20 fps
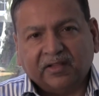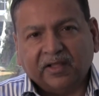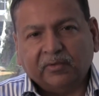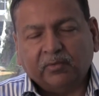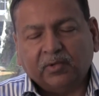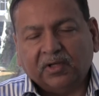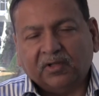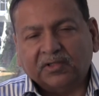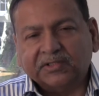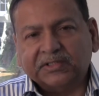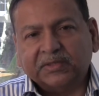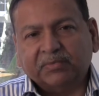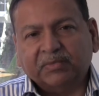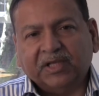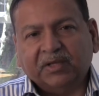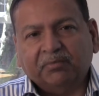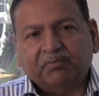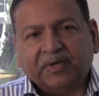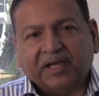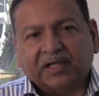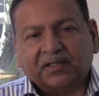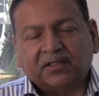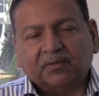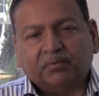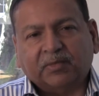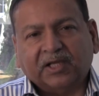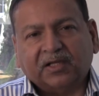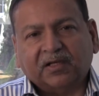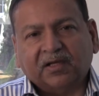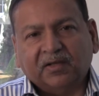they will also be
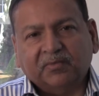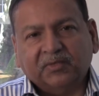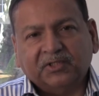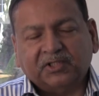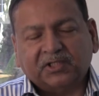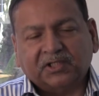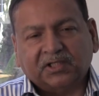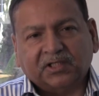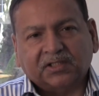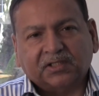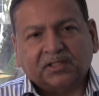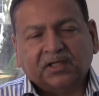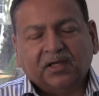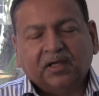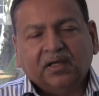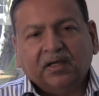impacted by climate change